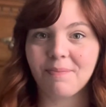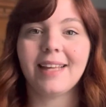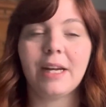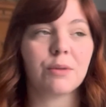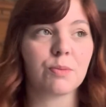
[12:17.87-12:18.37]

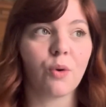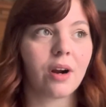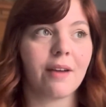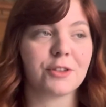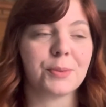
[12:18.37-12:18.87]
And it was more
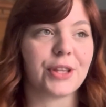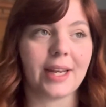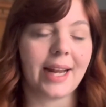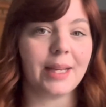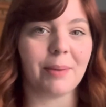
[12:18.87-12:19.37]
comfortable than
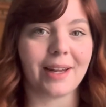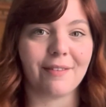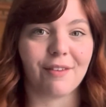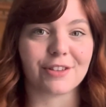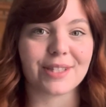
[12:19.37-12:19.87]
any bed I've
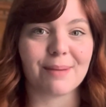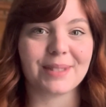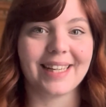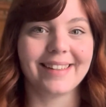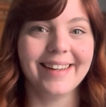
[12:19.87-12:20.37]
ever slept
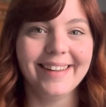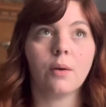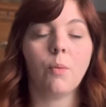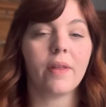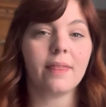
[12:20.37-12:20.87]
in.
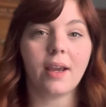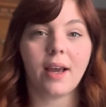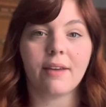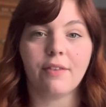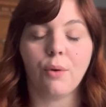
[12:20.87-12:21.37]
One thing
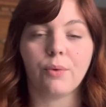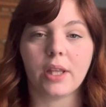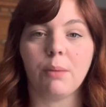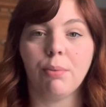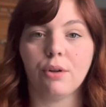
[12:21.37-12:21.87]
I felt
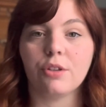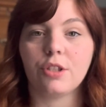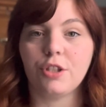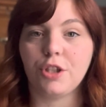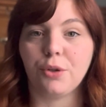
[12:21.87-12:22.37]
really pulled
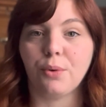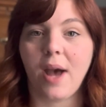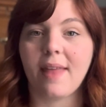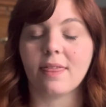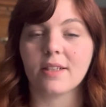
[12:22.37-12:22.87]
to do
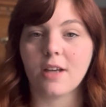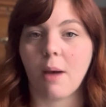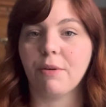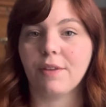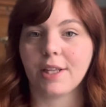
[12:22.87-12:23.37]
at the
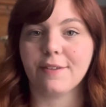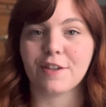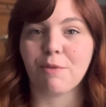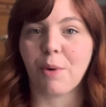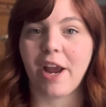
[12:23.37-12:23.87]
top of the Cliffs
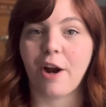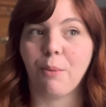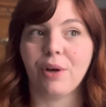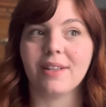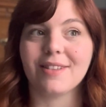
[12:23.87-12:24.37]
of Moher
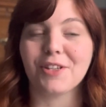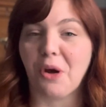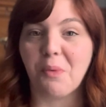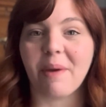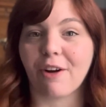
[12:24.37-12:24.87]
was
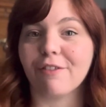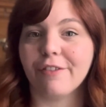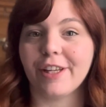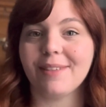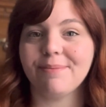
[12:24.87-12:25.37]
go
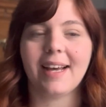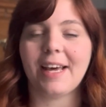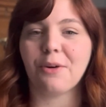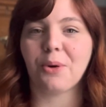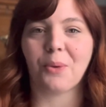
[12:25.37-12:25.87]
barefoot. I
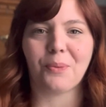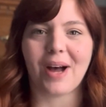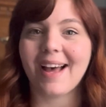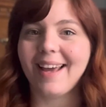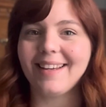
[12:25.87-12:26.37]
don't know
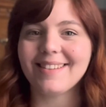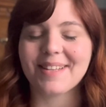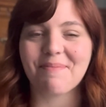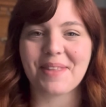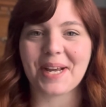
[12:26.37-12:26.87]
why,
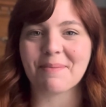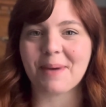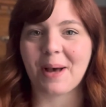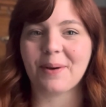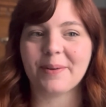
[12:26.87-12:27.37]
something
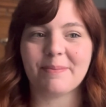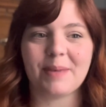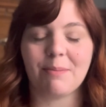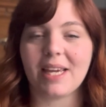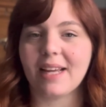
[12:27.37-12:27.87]
about
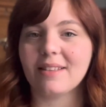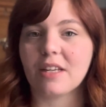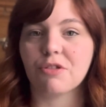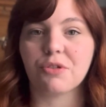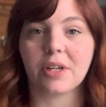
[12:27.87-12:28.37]
maybe
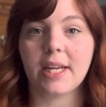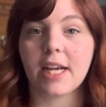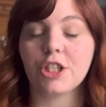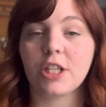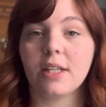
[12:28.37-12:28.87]
ancestral
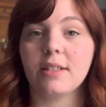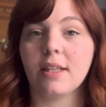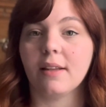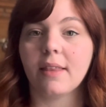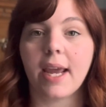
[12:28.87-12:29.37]
connection to
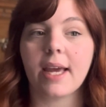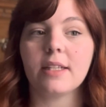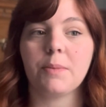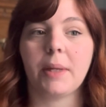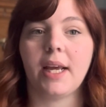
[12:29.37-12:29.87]
the
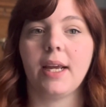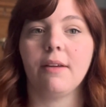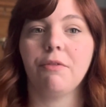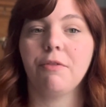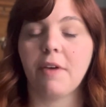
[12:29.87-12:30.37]
land, but
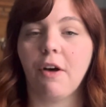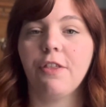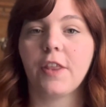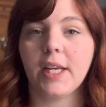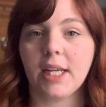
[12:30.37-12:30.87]
I
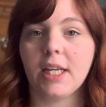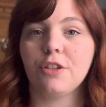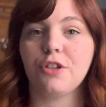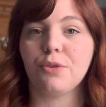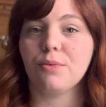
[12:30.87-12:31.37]
felt the need
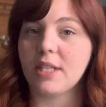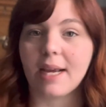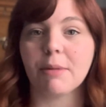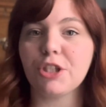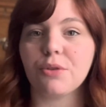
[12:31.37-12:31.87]
to take
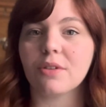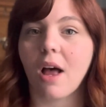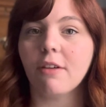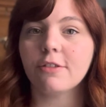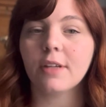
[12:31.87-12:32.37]
my shoes
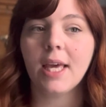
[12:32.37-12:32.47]
off